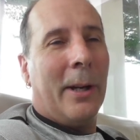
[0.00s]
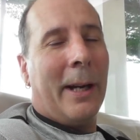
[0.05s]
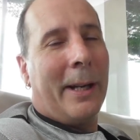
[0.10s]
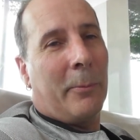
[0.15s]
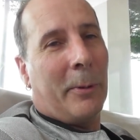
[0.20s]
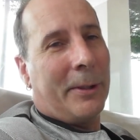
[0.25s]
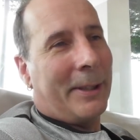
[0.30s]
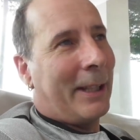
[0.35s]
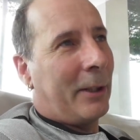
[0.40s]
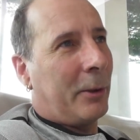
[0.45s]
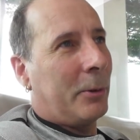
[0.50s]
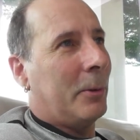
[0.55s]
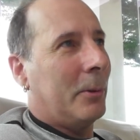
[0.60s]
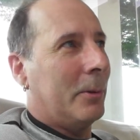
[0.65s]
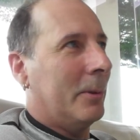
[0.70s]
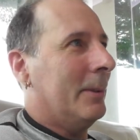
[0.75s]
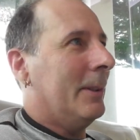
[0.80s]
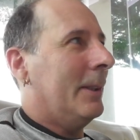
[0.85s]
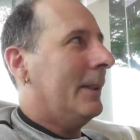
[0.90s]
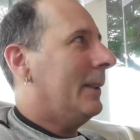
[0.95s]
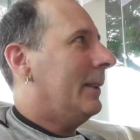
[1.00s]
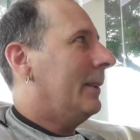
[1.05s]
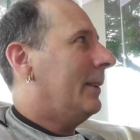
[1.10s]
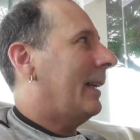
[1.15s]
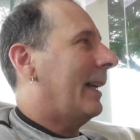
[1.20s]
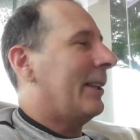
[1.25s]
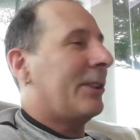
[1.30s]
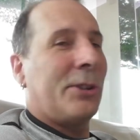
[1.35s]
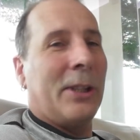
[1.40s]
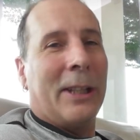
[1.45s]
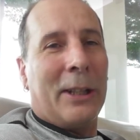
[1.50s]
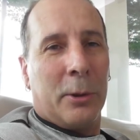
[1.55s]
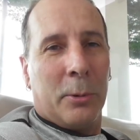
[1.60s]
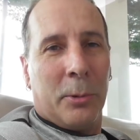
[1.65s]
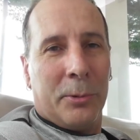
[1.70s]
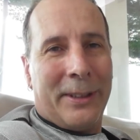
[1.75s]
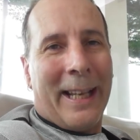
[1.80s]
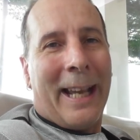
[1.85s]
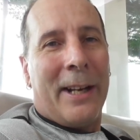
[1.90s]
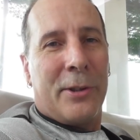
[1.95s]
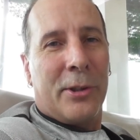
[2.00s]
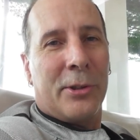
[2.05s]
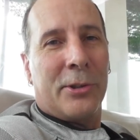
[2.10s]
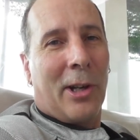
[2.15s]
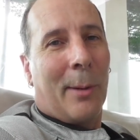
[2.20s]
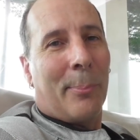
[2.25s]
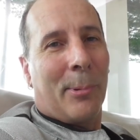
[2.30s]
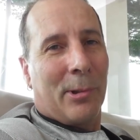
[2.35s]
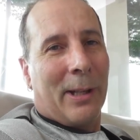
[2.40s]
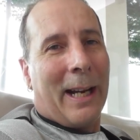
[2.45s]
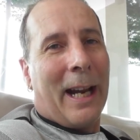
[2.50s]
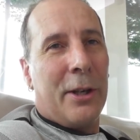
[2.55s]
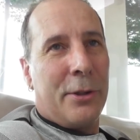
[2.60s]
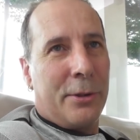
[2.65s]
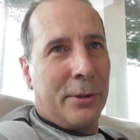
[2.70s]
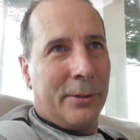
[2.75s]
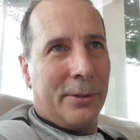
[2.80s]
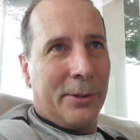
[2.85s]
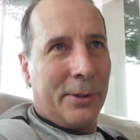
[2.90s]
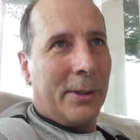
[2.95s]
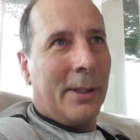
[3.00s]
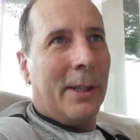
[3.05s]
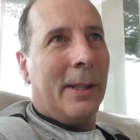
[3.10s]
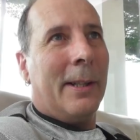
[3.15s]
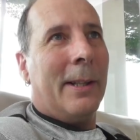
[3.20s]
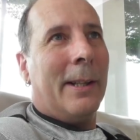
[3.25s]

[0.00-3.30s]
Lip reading: what they call single dentist operations.